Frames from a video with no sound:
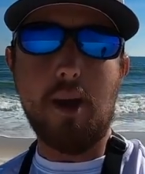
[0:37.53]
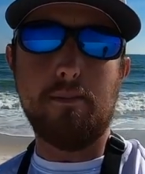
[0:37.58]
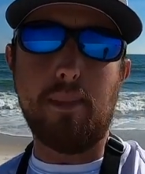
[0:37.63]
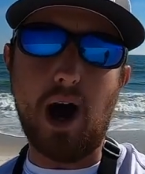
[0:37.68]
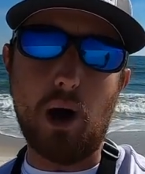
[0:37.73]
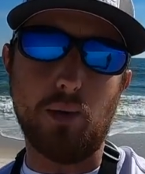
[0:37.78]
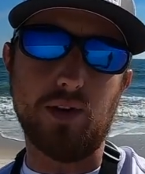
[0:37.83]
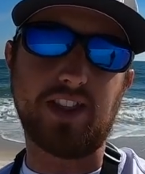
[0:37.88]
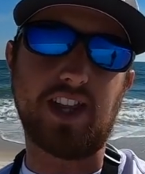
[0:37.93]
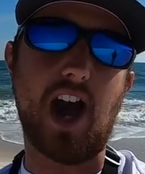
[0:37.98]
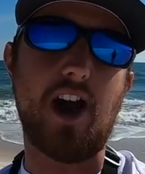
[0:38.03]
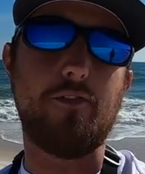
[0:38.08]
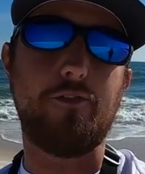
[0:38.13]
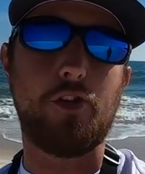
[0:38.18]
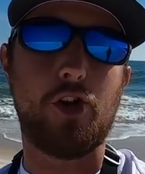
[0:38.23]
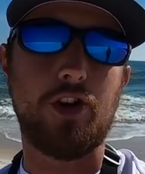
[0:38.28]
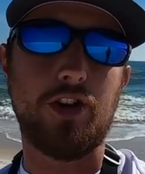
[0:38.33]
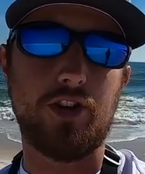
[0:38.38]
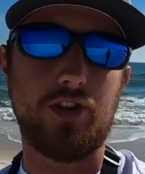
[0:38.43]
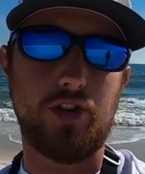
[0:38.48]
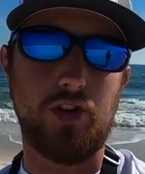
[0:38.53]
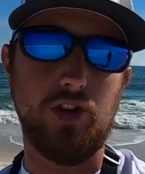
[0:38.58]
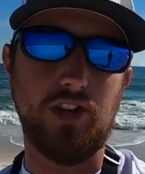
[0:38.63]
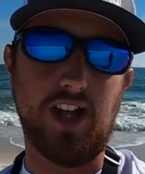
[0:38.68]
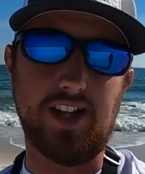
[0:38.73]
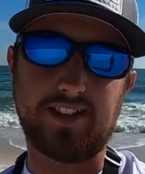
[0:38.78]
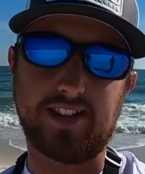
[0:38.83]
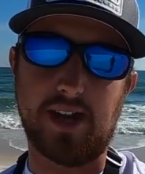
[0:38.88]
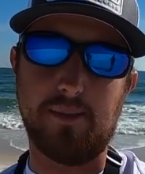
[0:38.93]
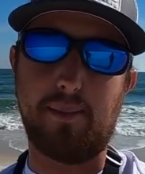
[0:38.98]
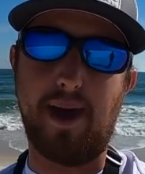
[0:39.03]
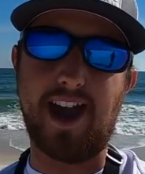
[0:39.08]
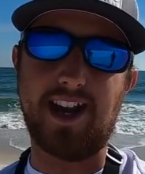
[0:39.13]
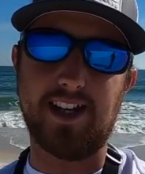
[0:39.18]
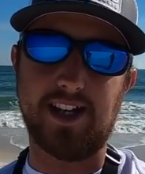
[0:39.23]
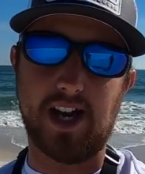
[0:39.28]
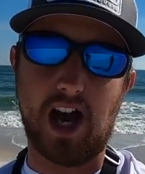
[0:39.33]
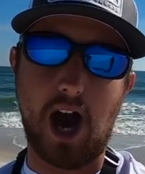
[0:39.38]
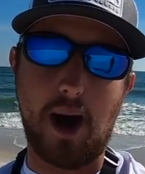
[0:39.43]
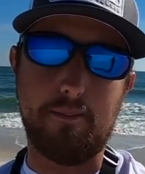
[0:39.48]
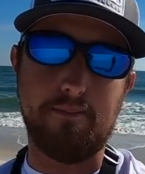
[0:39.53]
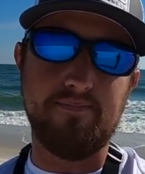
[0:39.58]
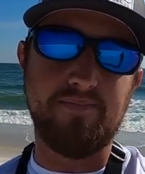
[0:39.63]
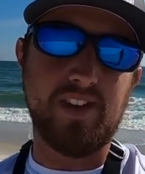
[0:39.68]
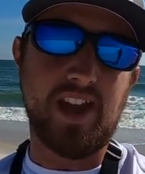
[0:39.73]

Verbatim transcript: But without further ado, let's get baited up